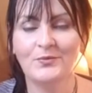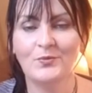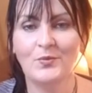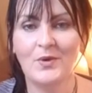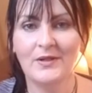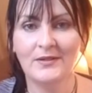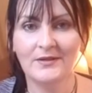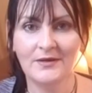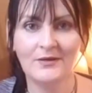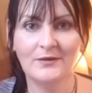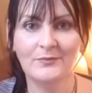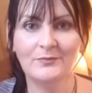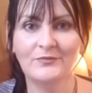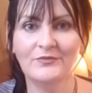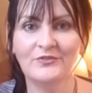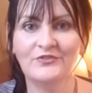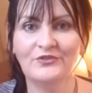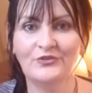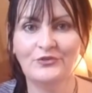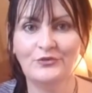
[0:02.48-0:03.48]
and
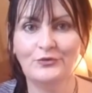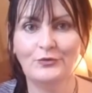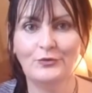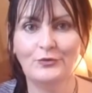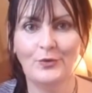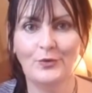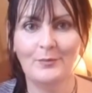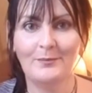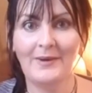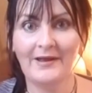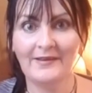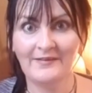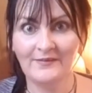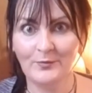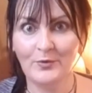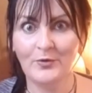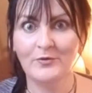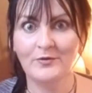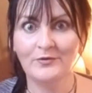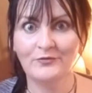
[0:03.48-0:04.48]
welcome to my
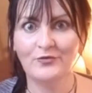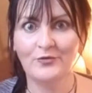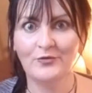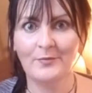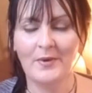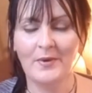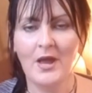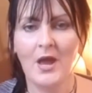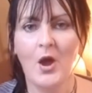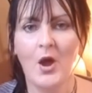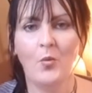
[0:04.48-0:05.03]
spirit room.